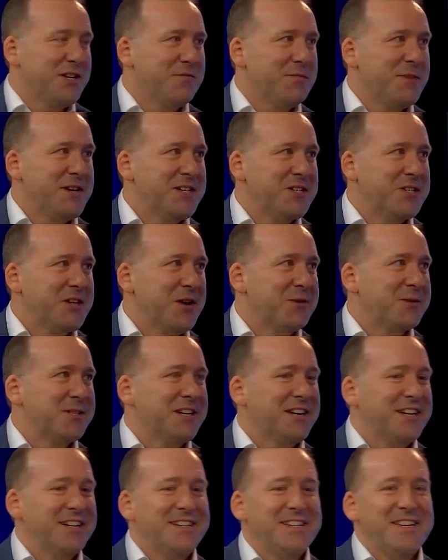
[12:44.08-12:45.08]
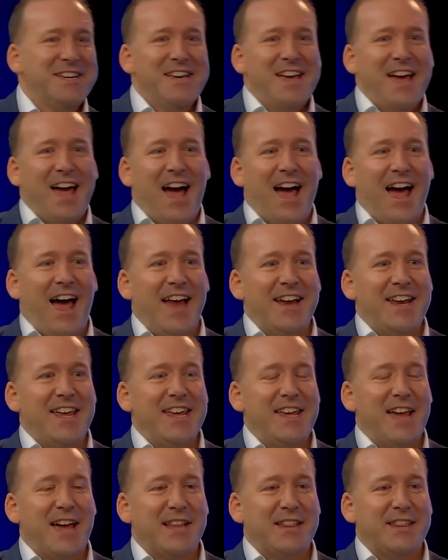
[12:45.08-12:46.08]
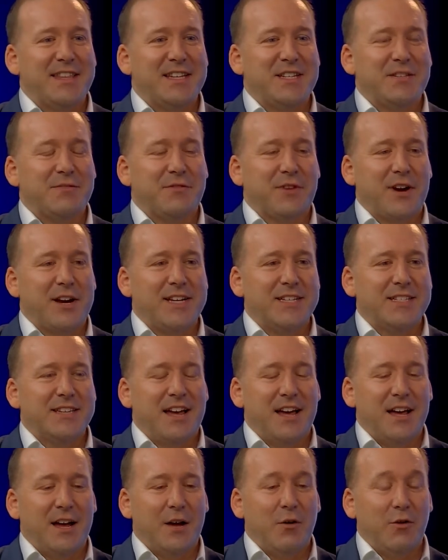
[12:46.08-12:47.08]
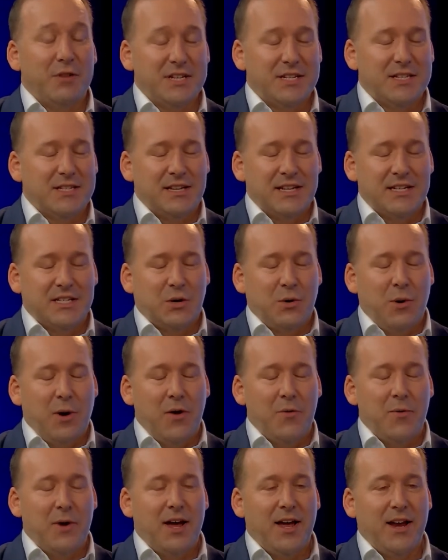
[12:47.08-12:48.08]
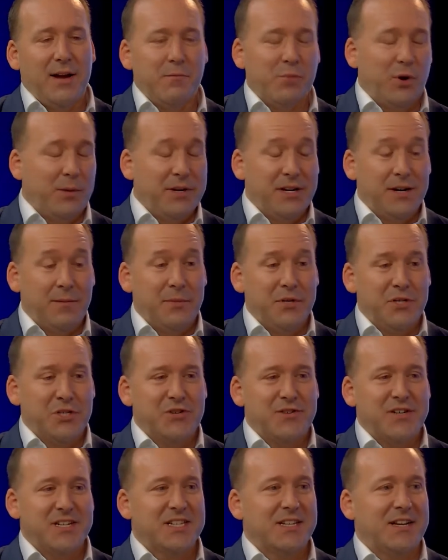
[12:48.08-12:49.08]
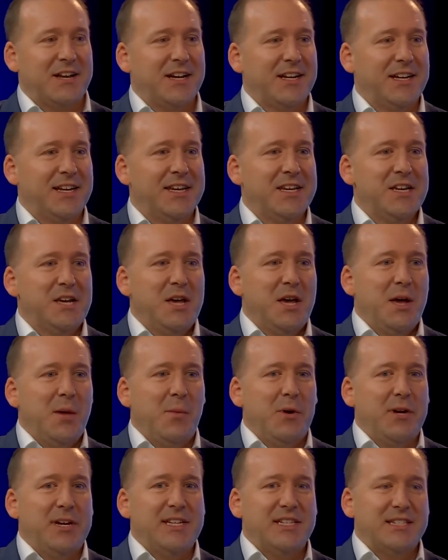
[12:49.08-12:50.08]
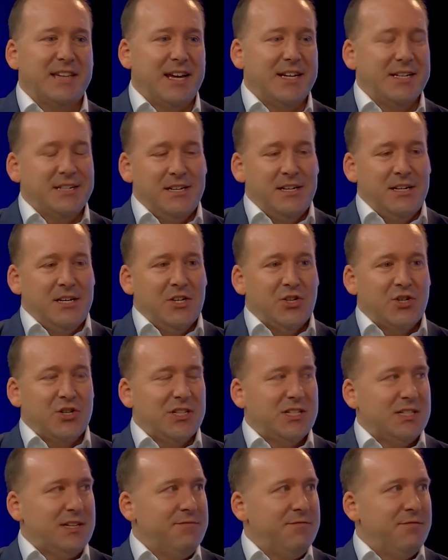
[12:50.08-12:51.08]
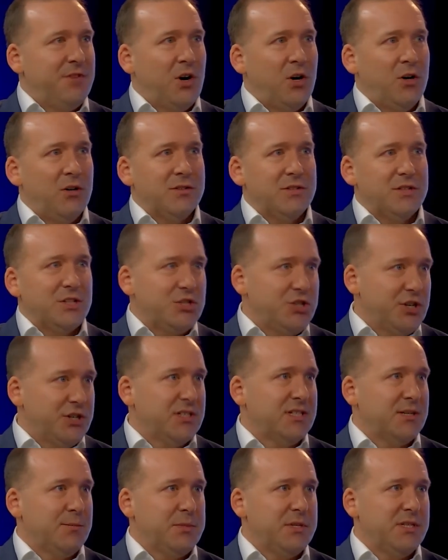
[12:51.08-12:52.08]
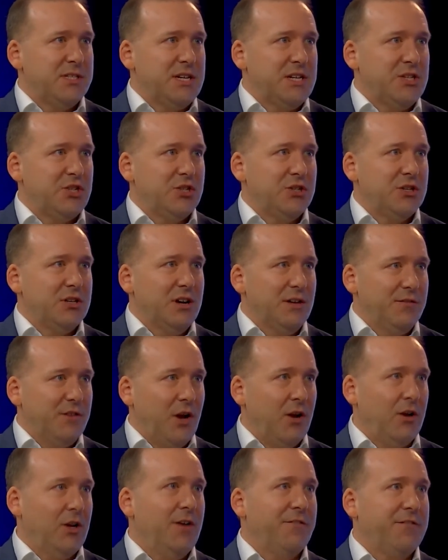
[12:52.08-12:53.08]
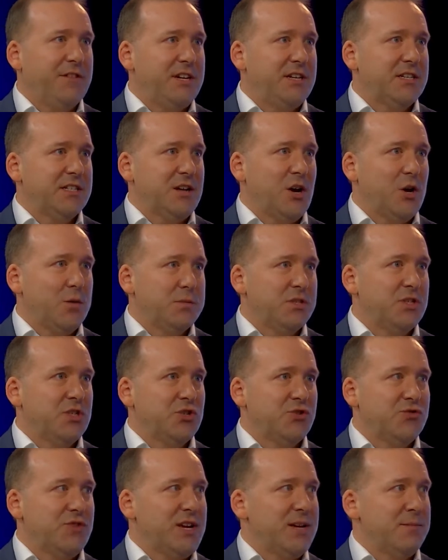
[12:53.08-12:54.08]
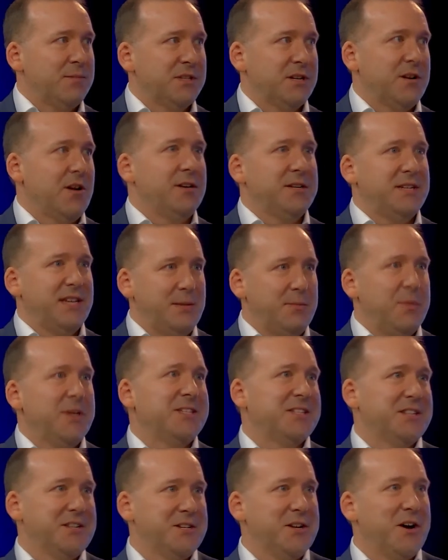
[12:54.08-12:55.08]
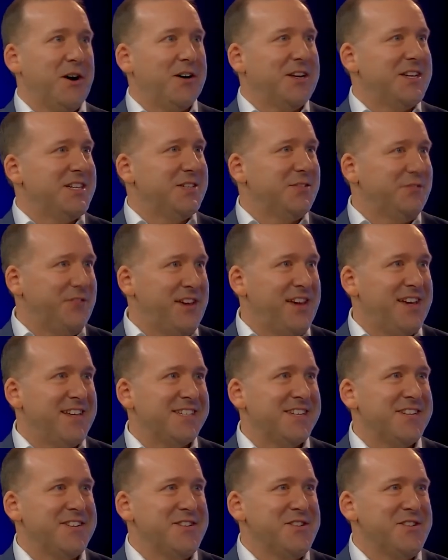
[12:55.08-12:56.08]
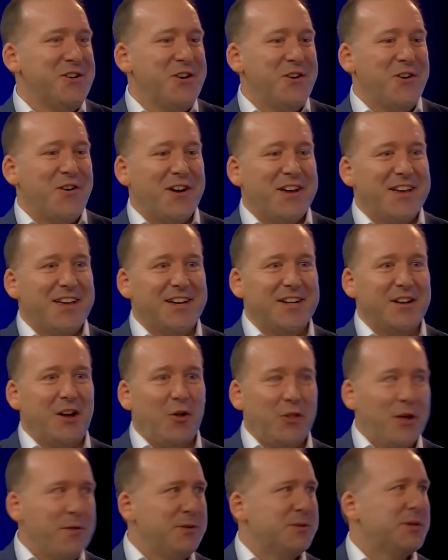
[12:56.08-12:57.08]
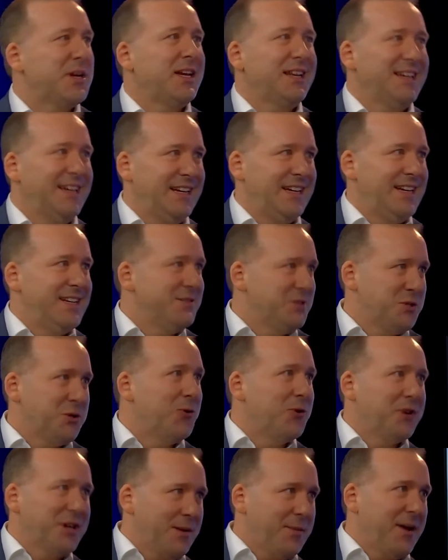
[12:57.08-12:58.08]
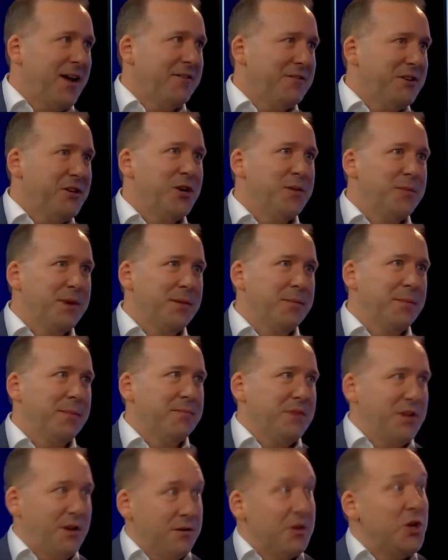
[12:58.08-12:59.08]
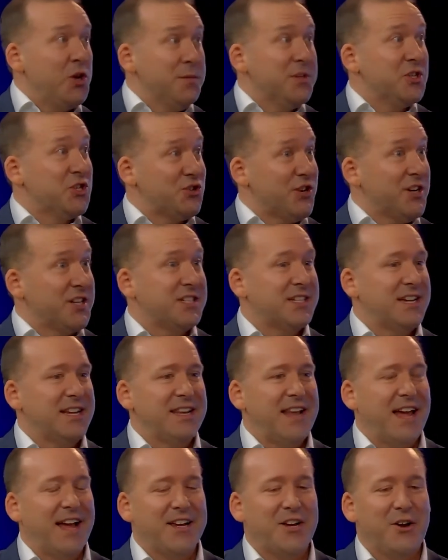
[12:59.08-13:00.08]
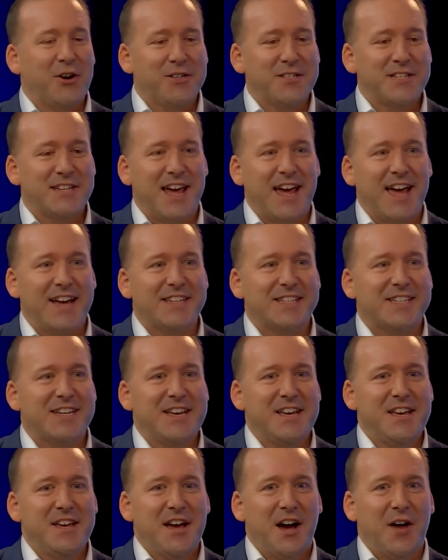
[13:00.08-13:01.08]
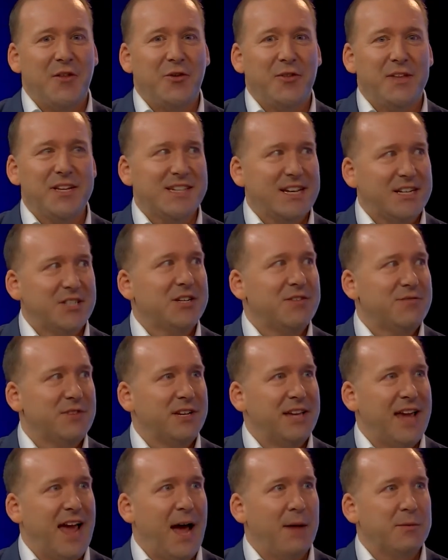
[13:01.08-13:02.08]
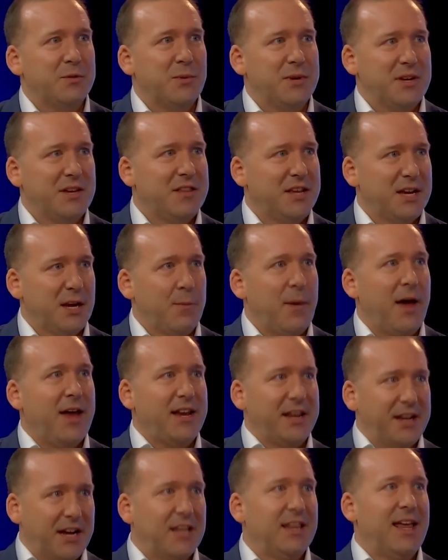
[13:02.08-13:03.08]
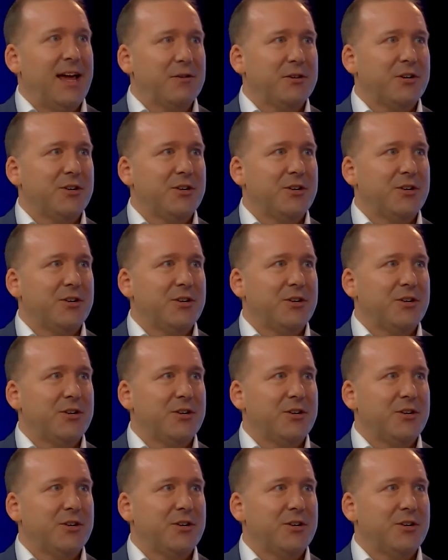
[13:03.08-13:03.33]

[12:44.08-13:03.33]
of Minnesota. And he had this phrase, or this quote, and I'm probably going to butcher it slightly, but he said, "Trust involves the juxtaposition of our loftiest hopes and dreams and our deepest and darkest fears," right? And although he's clearly talking about human trust in that context, I thought that's actually really apt when you think about it in a cloud